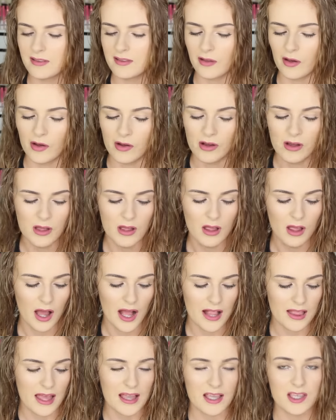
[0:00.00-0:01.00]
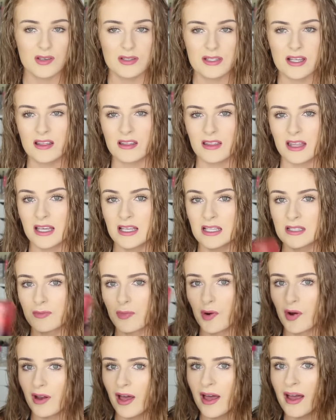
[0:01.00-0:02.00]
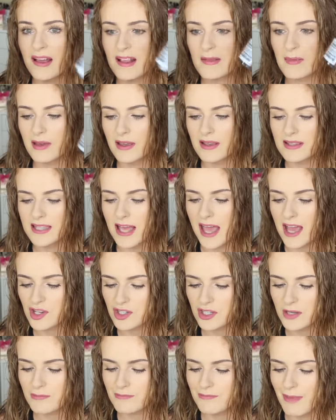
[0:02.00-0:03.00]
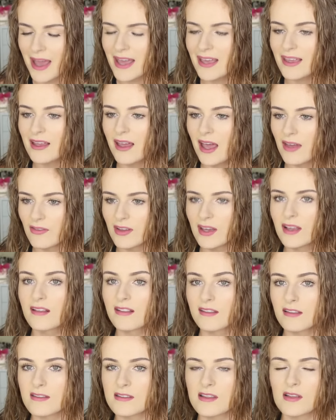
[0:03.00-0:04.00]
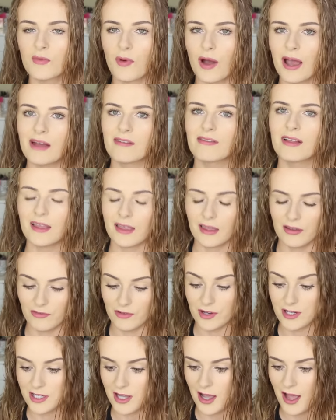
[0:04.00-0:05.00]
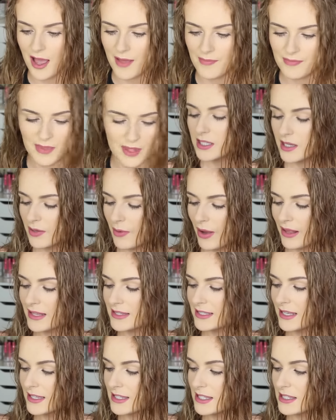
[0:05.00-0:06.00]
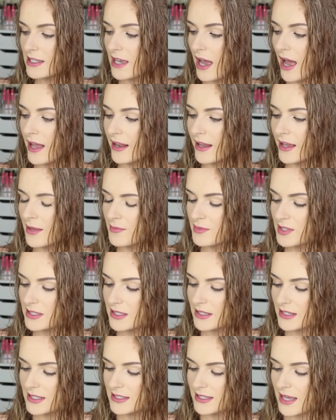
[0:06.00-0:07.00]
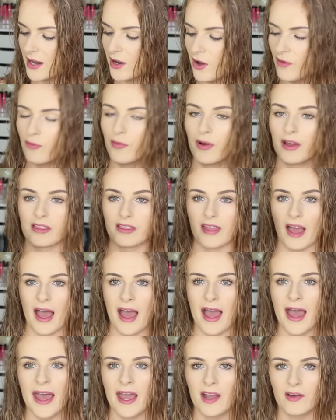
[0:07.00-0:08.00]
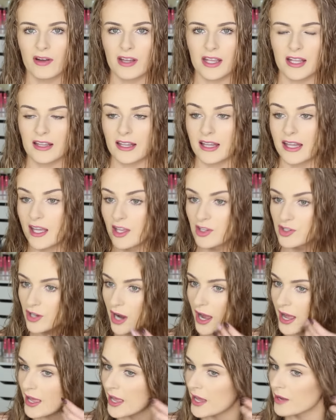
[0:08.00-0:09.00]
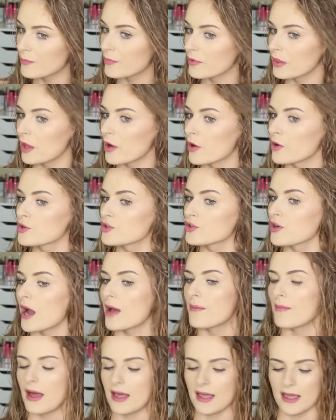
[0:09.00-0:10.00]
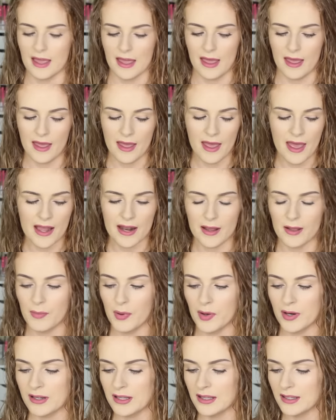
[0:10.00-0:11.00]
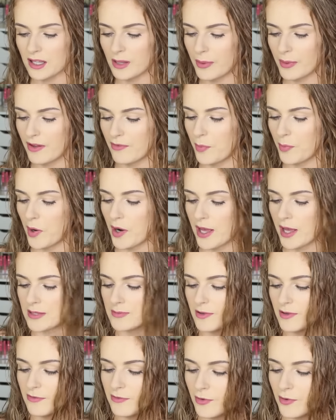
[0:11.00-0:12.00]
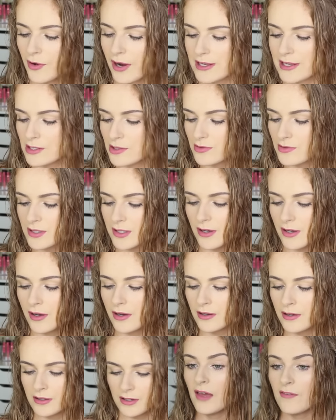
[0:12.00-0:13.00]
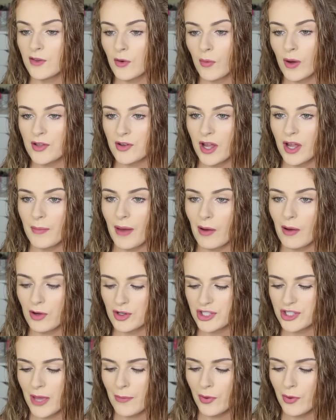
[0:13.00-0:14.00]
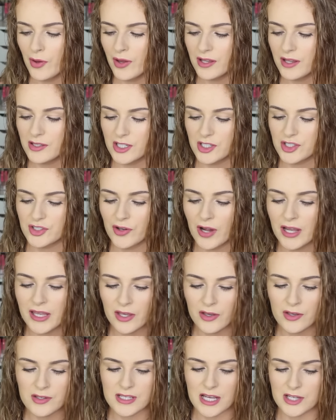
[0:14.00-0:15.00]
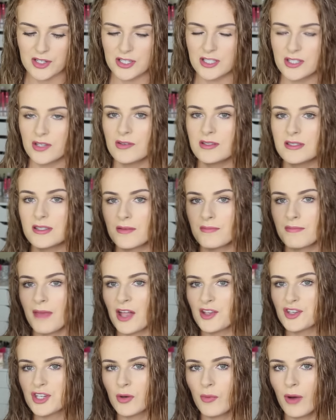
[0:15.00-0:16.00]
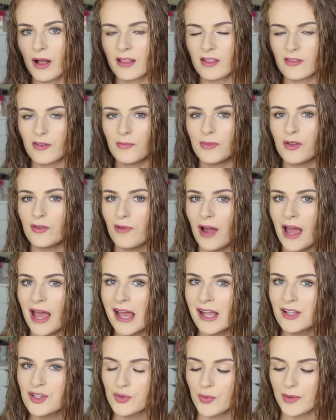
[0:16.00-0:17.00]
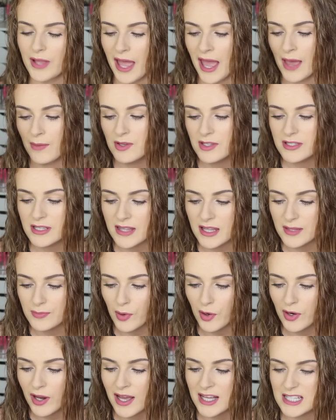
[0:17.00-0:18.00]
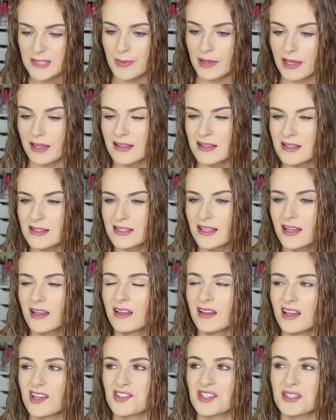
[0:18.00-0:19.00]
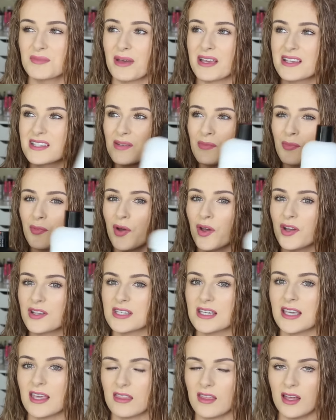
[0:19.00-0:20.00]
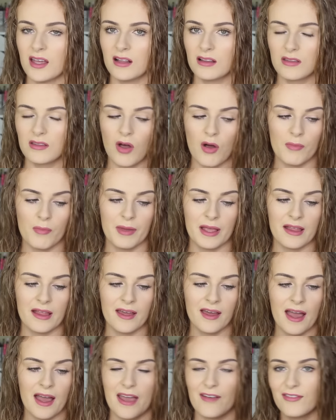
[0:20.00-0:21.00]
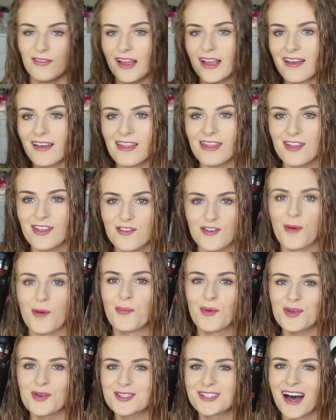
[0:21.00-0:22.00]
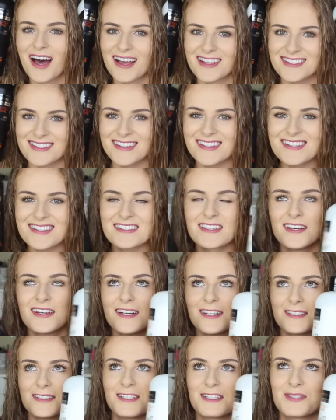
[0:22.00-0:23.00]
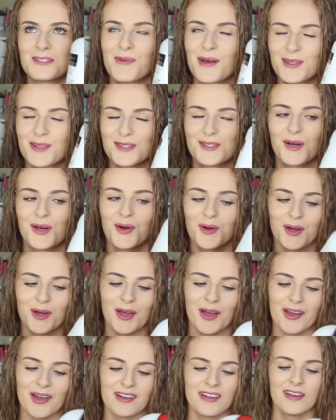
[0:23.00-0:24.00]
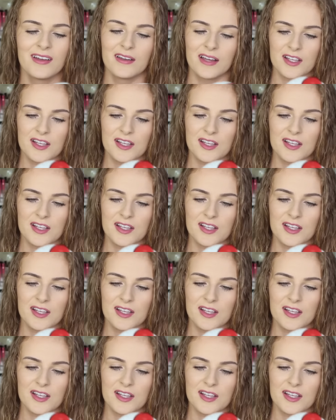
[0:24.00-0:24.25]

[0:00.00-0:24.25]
So I like using these products because they actually make it have a consistent wave like every time. So anyway, let's get started. I'm just going to start off with a regular hairdryer and blow dry my hair, and I put in a little bit of product before I do so. If you're wondering about what shampoo and conditioner I use, I just use the matching ones from the range when I am using these products because it just makes them work together a lot better. I have like the jumbo sizes. They smell so good.